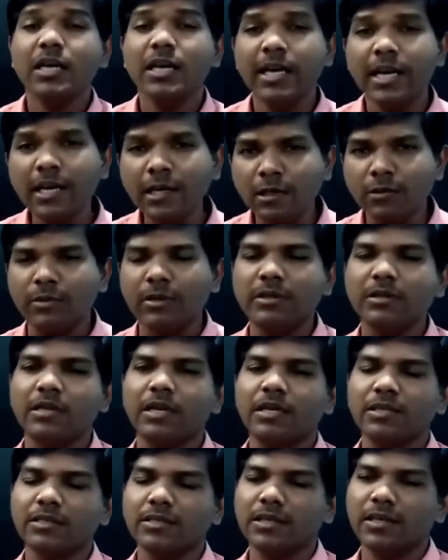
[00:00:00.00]
In 12th
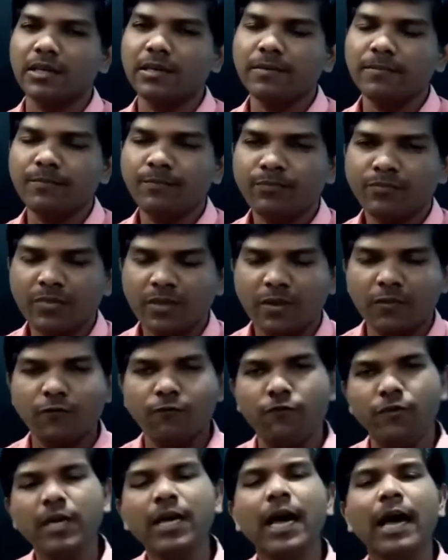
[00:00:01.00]
lesson
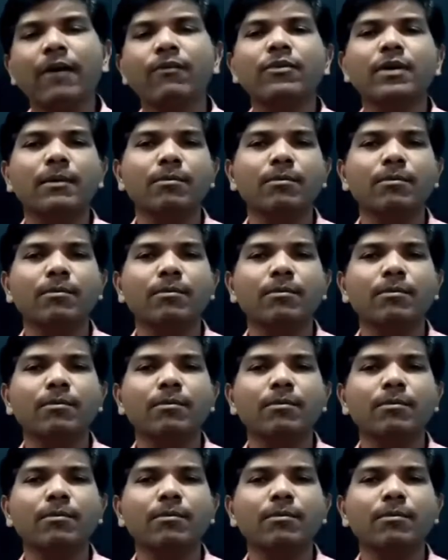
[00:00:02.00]
we have